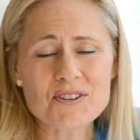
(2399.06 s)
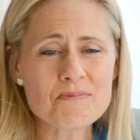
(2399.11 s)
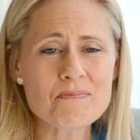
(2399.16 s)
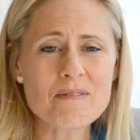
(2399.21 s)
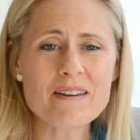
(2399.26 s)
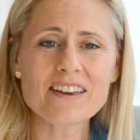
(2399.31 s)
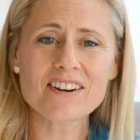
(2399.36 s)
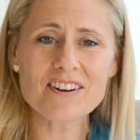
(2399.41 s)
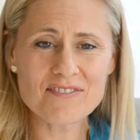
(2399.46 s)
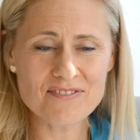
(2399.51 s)
You're
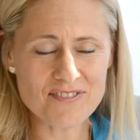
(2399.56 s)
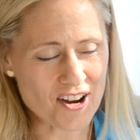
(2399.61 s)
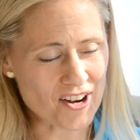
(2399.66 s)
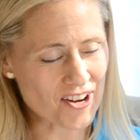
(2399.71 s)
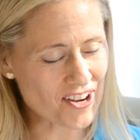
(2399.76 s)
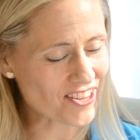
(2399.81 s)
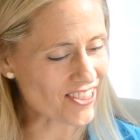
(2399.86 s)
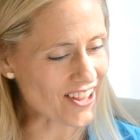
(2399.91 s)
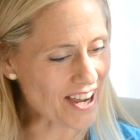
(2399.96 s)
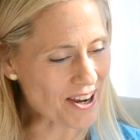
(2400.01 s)
speaking a
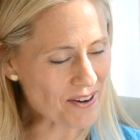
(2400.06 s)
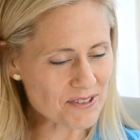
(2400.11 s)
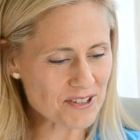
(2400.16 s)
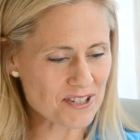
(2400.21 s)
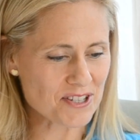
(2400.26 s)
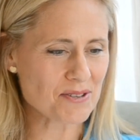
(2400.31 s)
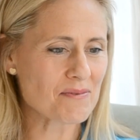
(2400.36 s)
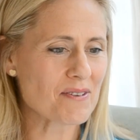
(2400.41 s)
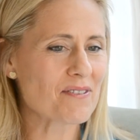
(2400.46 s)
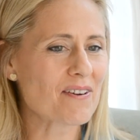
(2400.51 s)
foreign
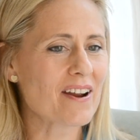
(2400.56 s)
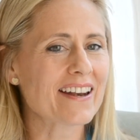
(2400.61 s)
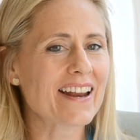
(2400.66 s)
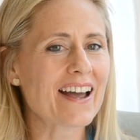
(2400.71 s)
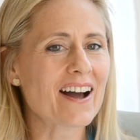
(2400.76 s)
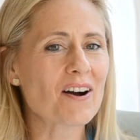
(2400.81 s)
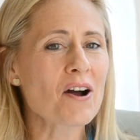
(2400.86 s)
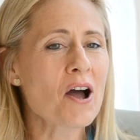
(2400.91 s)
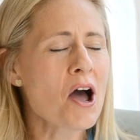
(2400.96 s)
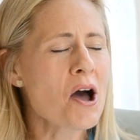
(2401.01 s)
language to me right
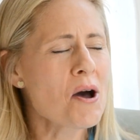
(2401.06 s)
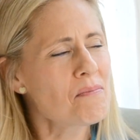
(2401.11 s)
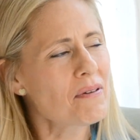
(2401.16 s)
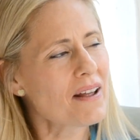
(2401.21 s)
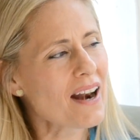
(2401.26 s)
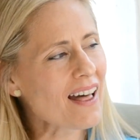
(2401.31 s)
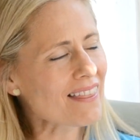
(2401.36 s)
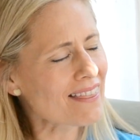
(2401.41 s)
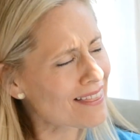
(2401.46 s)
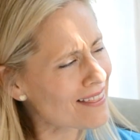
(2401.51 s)
now. But
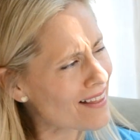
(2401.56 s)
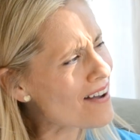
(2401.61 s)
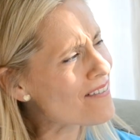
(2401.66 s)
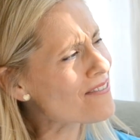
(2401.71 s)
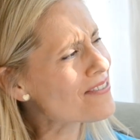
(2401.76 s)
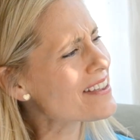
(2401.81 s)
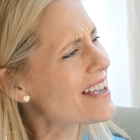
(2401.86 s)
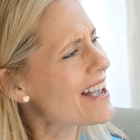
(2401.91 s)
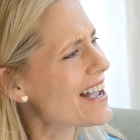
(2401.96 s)
I love the